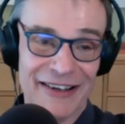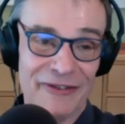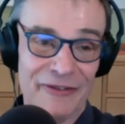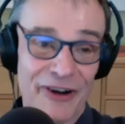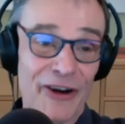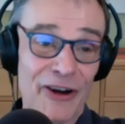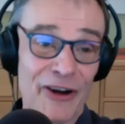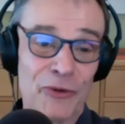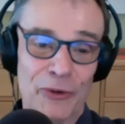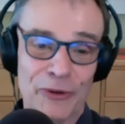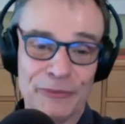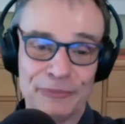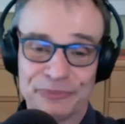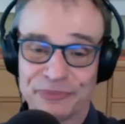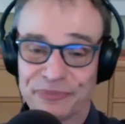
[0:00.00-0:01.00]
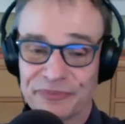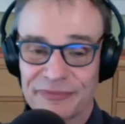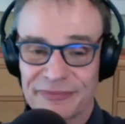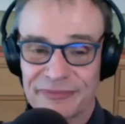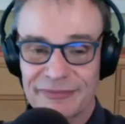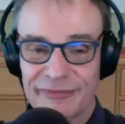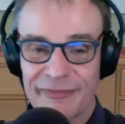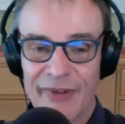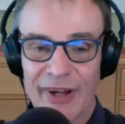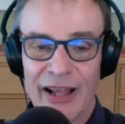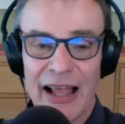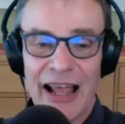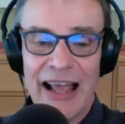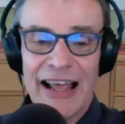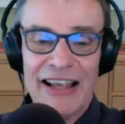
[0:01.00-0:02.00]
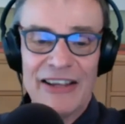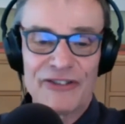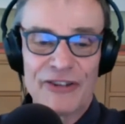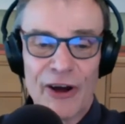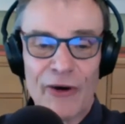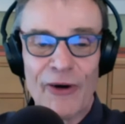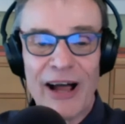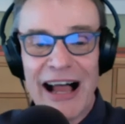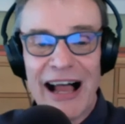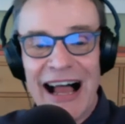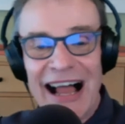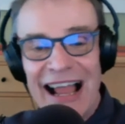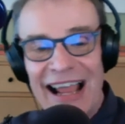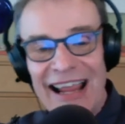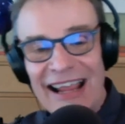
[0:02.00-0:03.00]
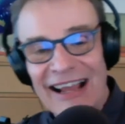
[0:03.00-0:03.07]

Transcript: very cool. So I.